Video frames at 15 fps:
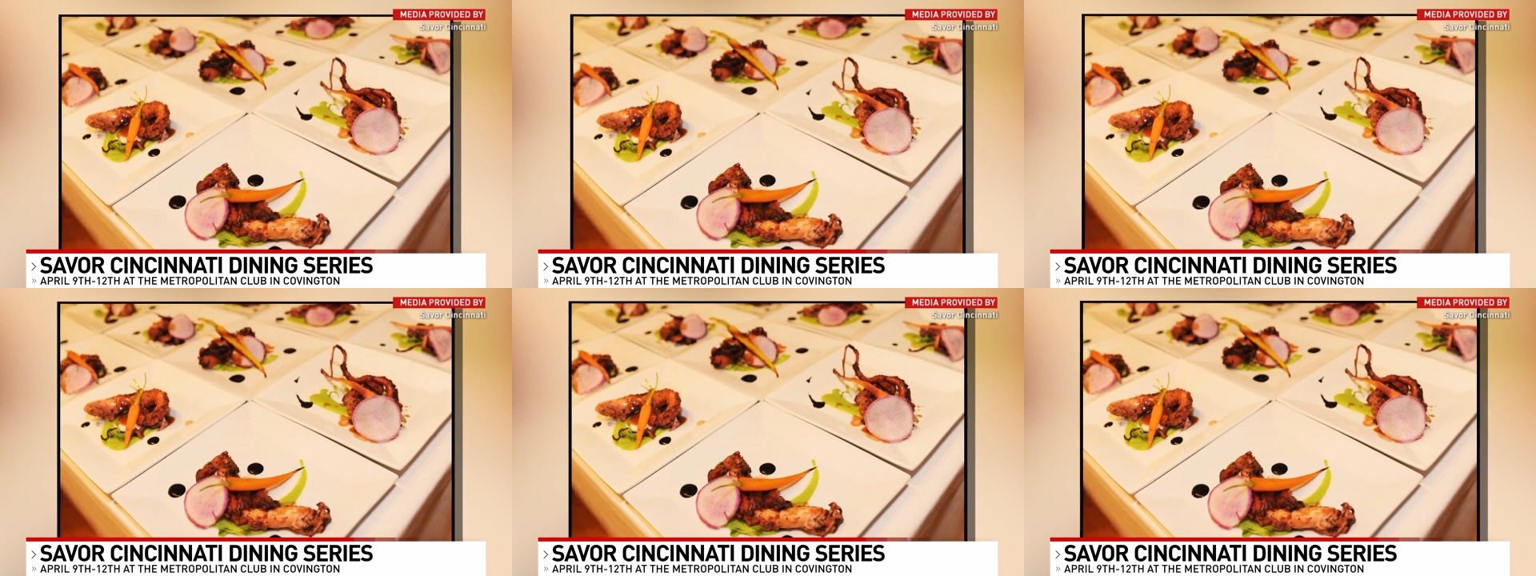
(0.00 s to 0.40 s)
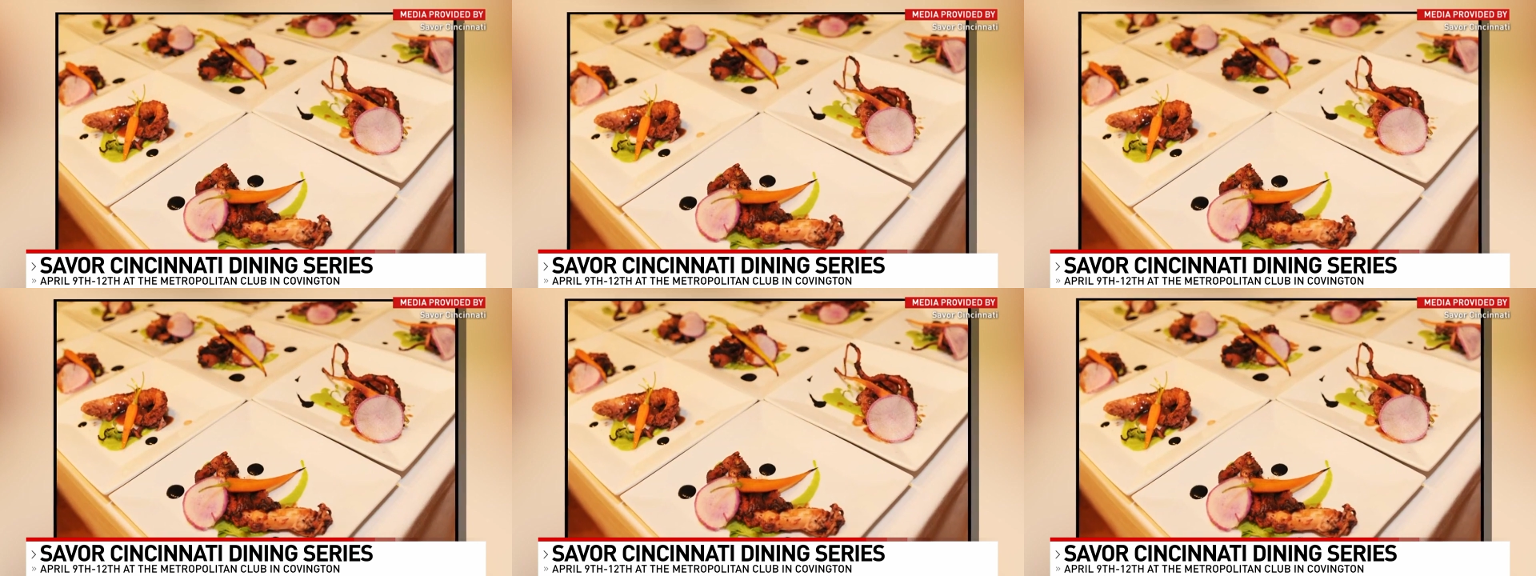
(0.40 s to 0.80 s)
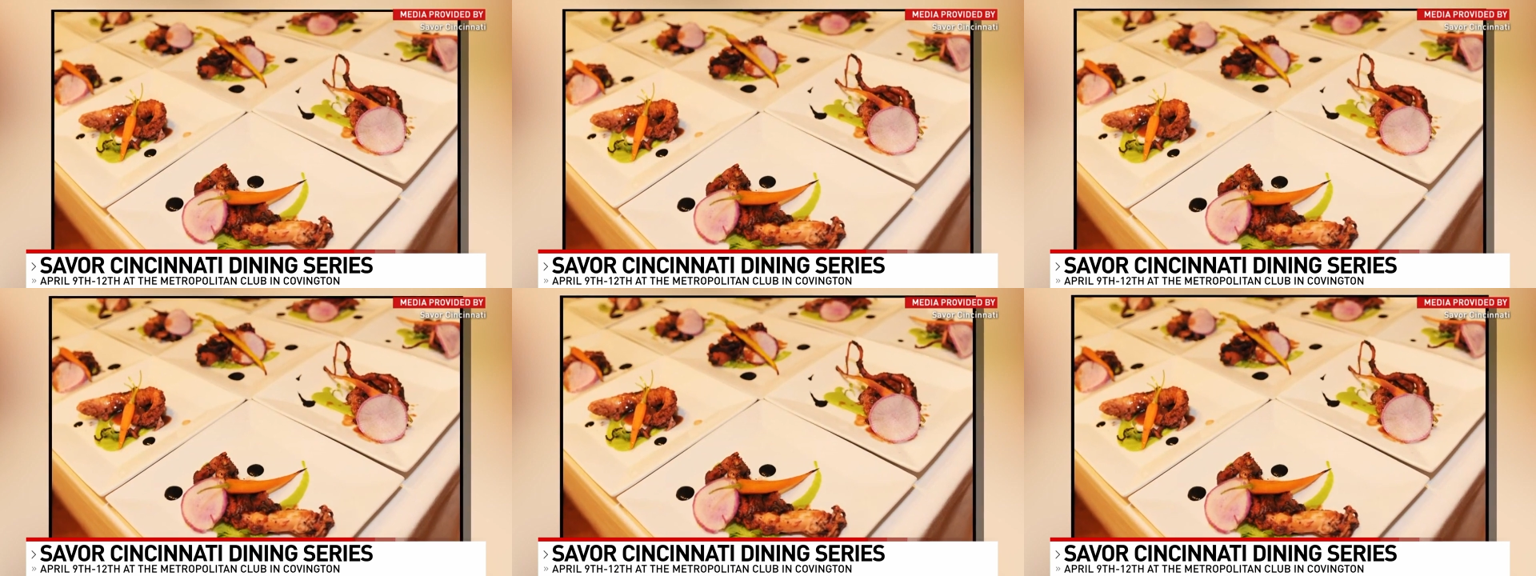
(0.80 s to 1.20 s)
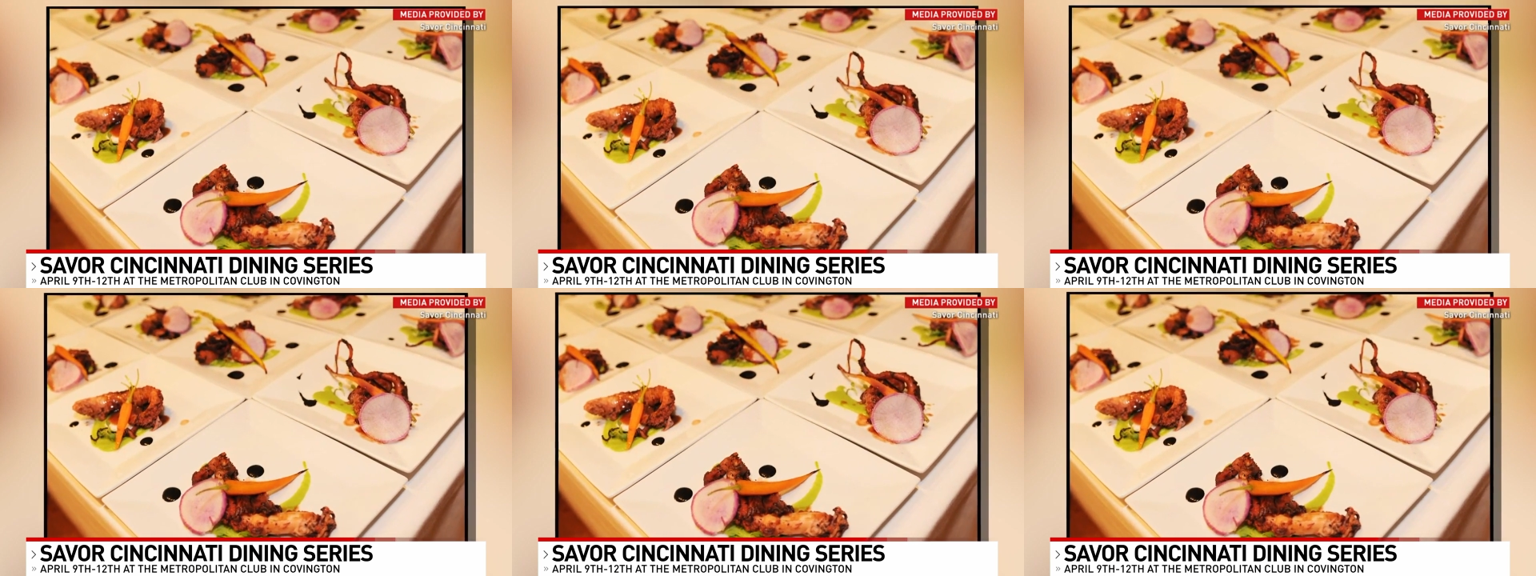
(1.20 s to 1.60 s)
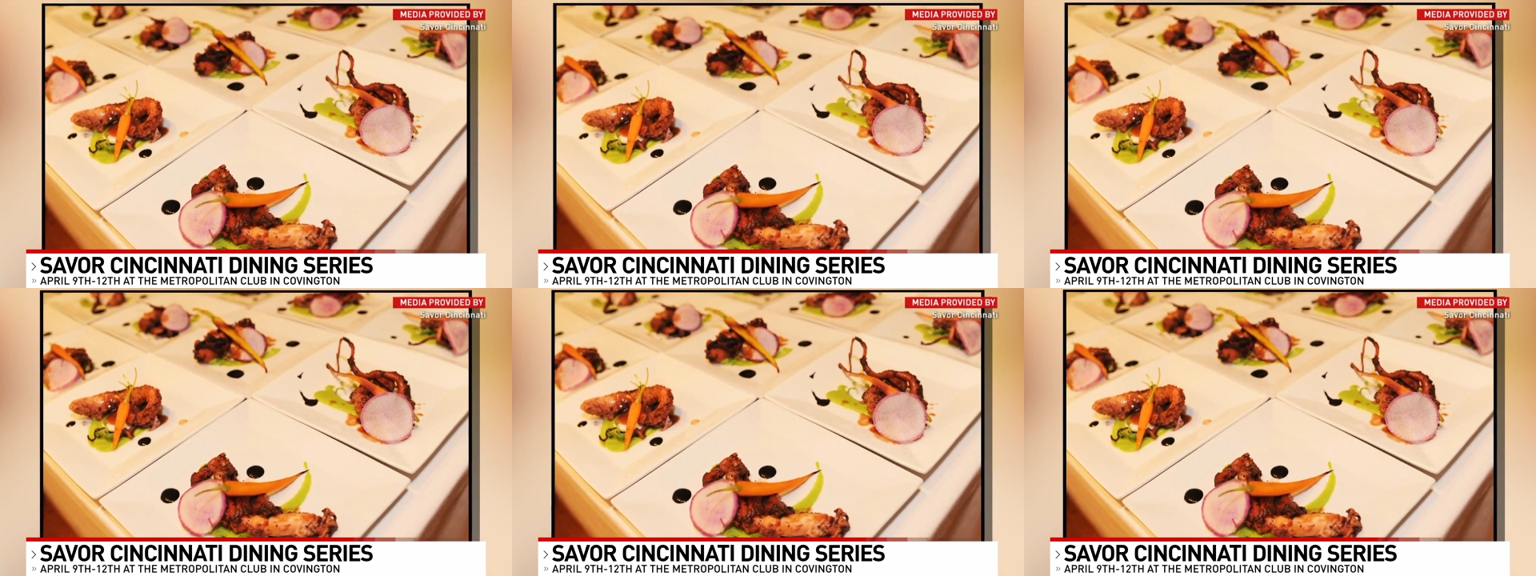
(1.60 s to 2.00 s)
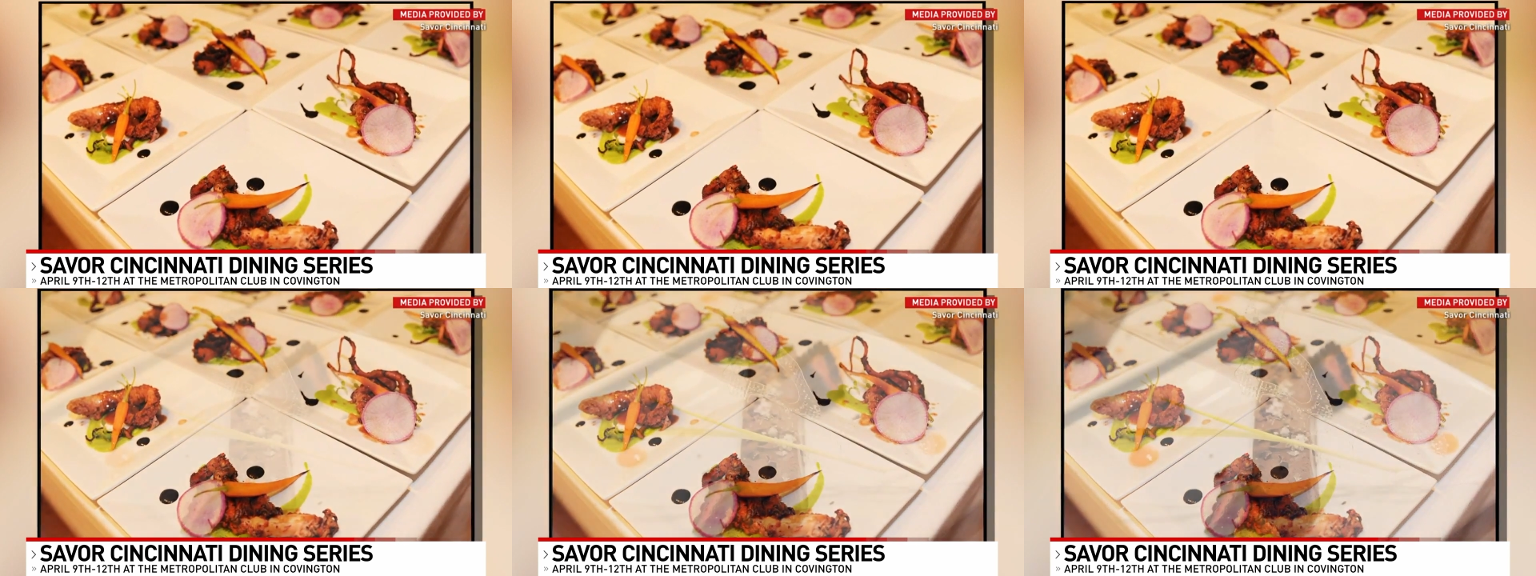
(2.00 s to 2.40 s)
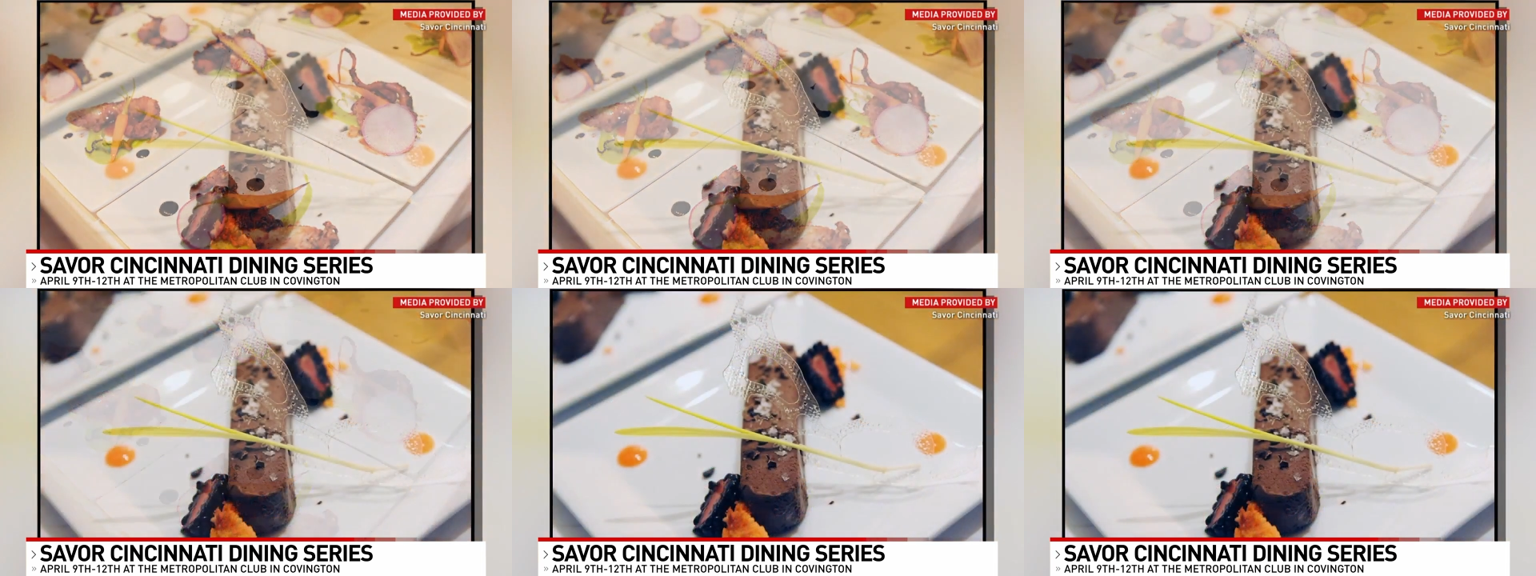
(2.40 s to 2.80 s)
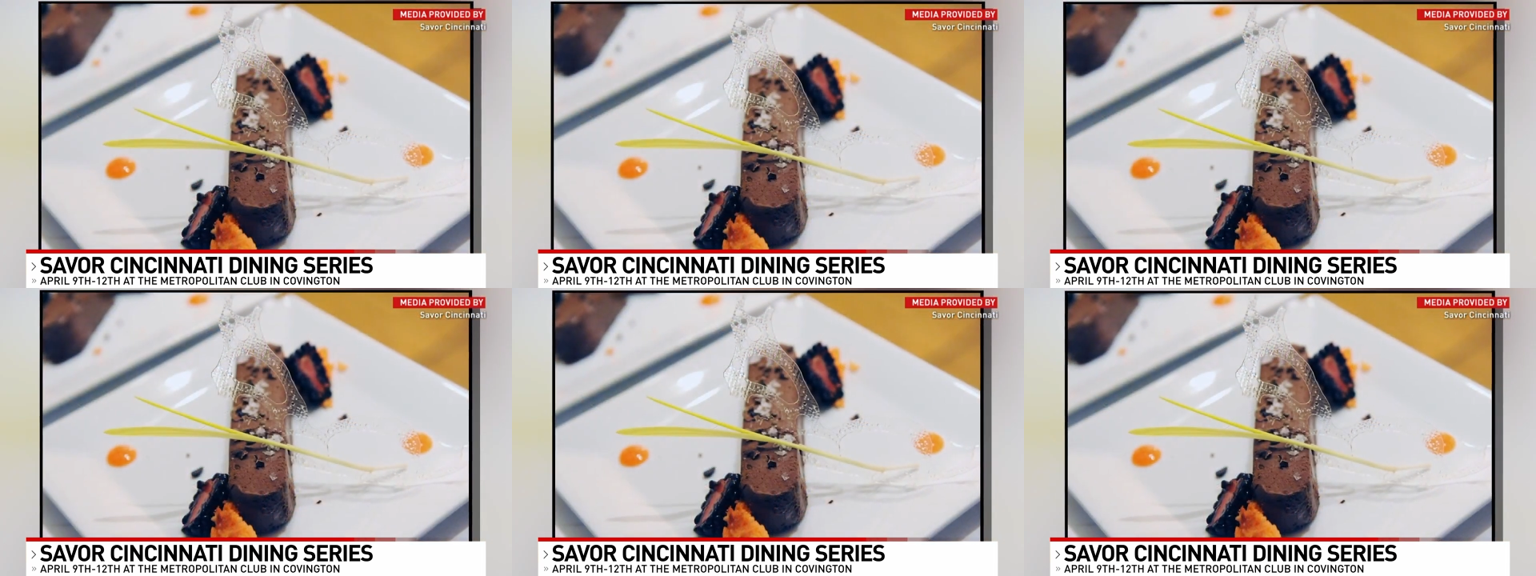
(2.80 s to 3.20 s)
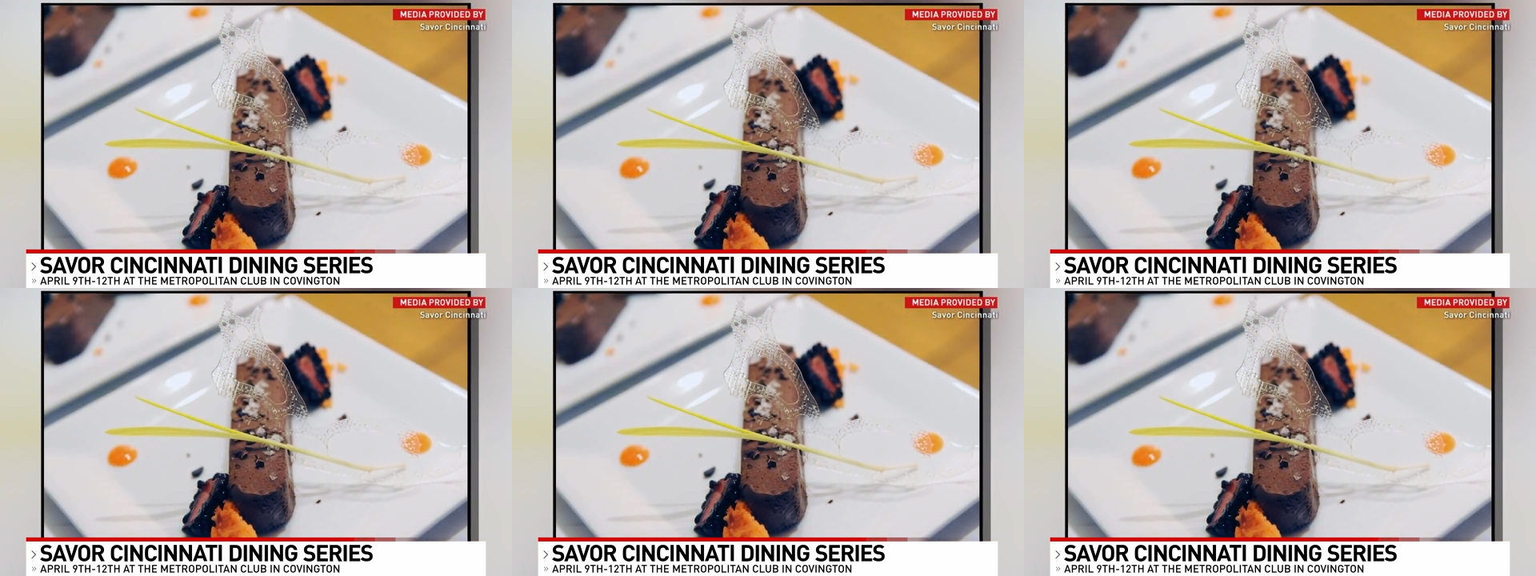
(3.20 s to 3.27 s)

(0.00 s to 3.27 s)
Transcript: [unreadable: no face in view]